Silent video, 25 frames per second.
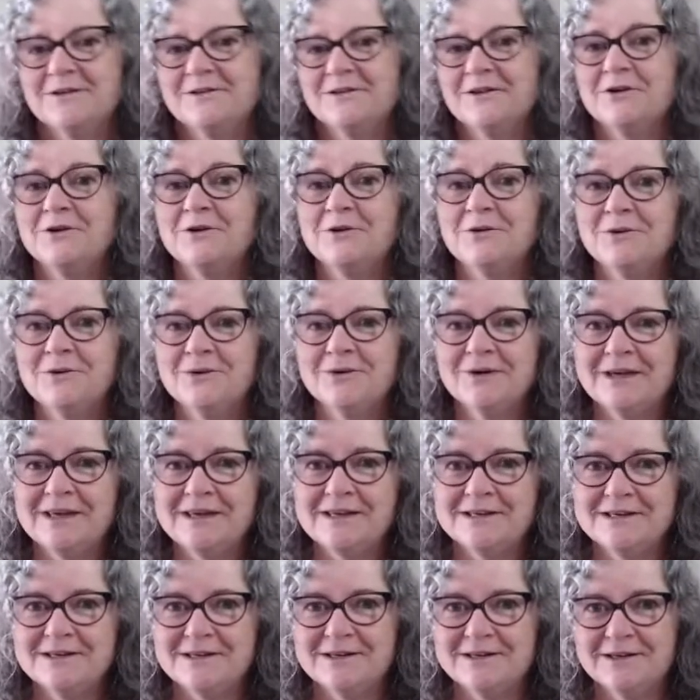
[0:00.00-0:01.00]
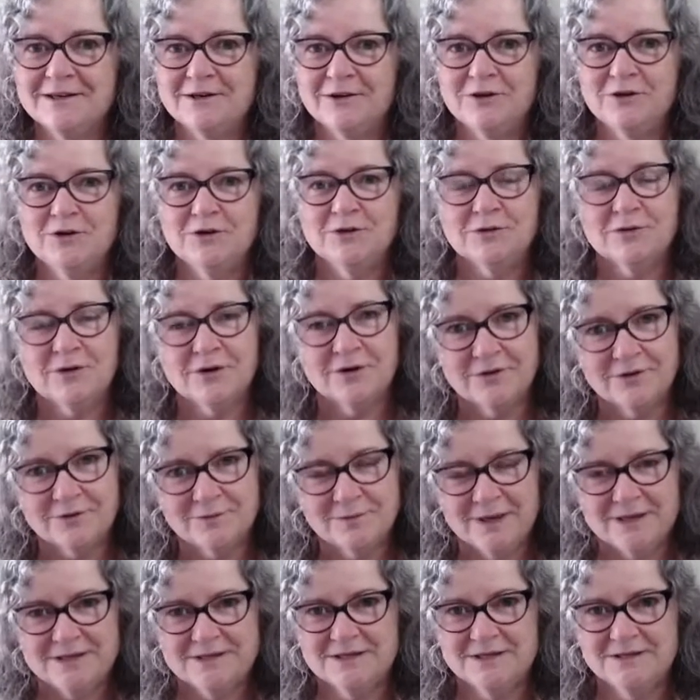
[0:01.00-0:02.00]
that you're getting your own
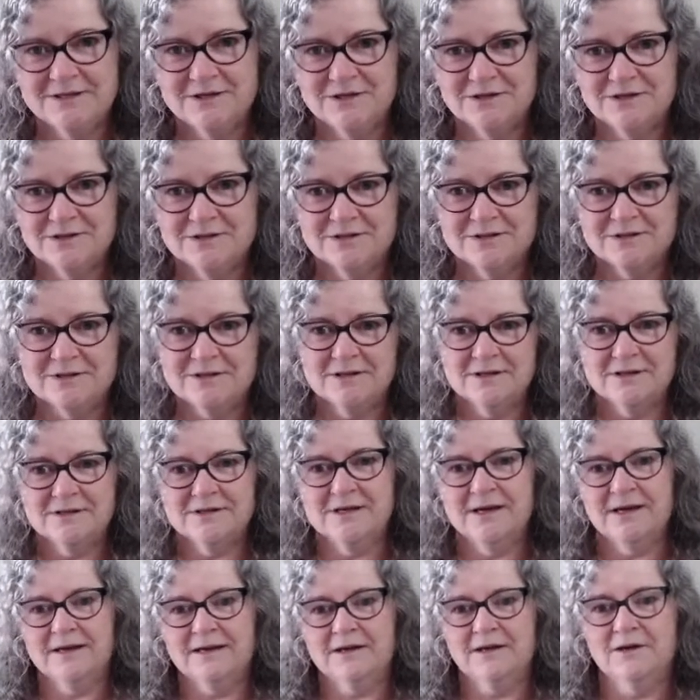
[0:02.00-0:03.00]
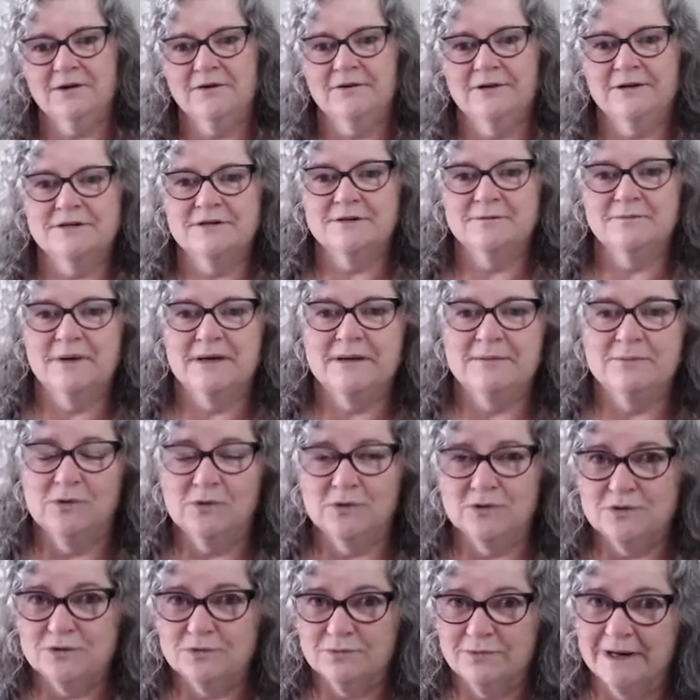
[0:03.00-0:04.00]
messages that are going to be
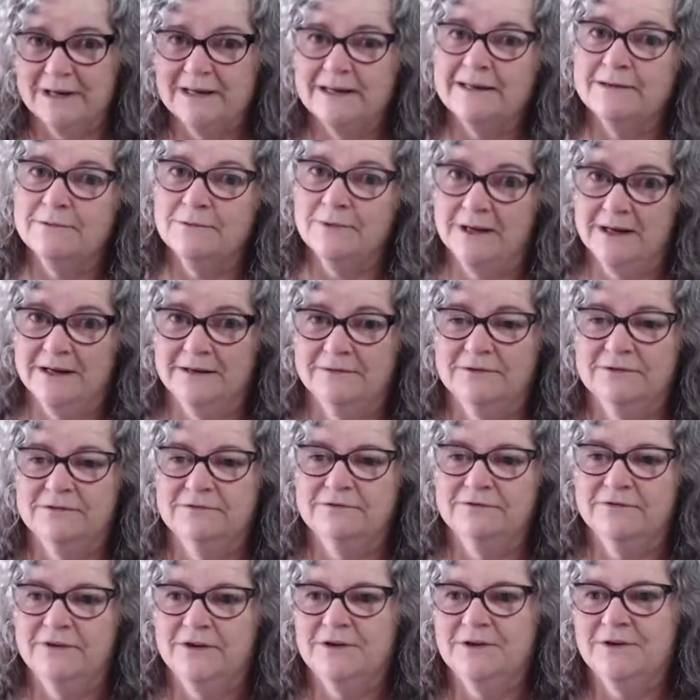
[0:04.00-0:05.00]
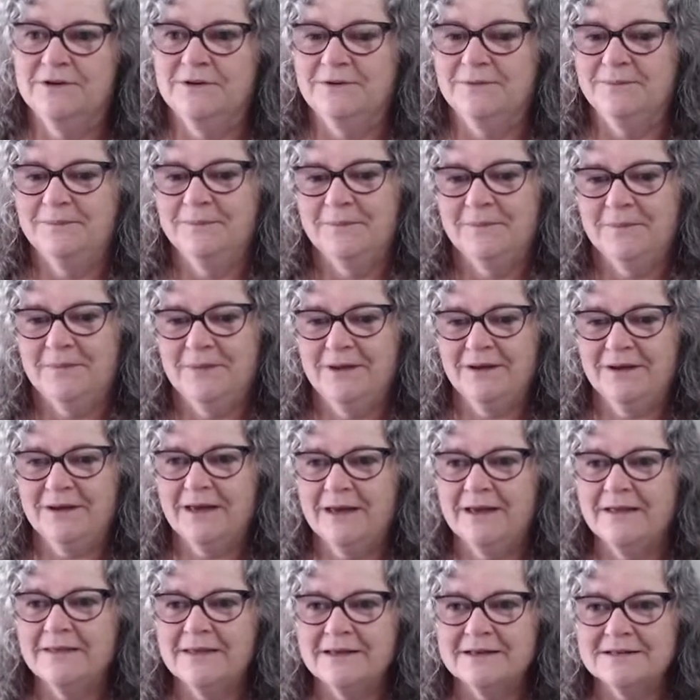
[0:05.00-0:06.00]
more directly relevant for you.
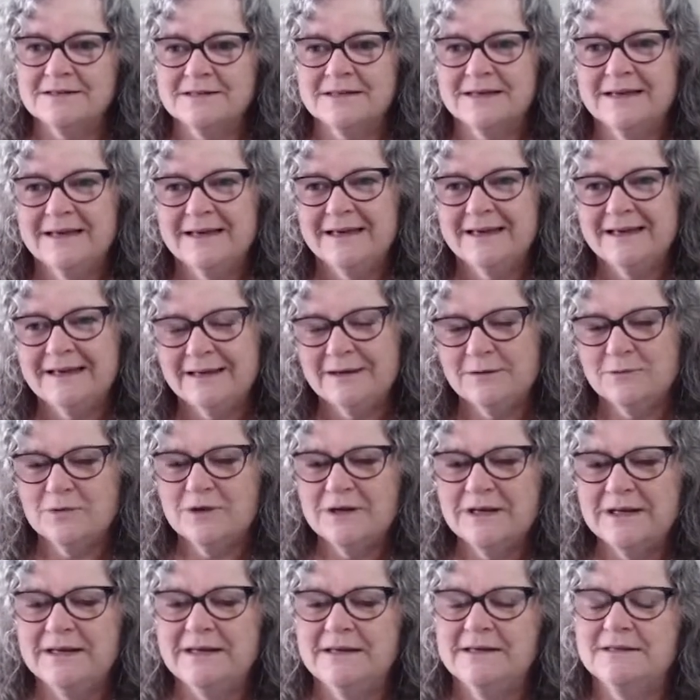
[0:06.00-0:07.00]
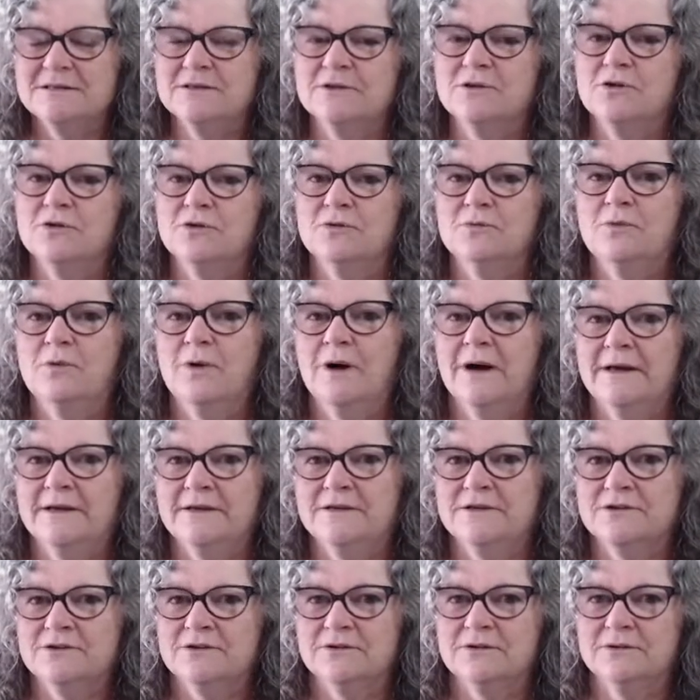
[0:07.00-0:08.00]
Okay, it really is a good way
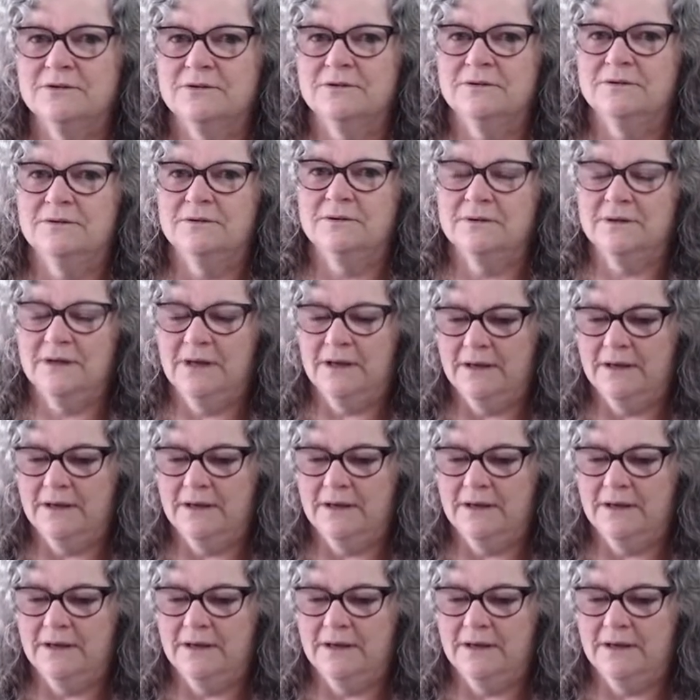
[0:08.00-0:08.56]
to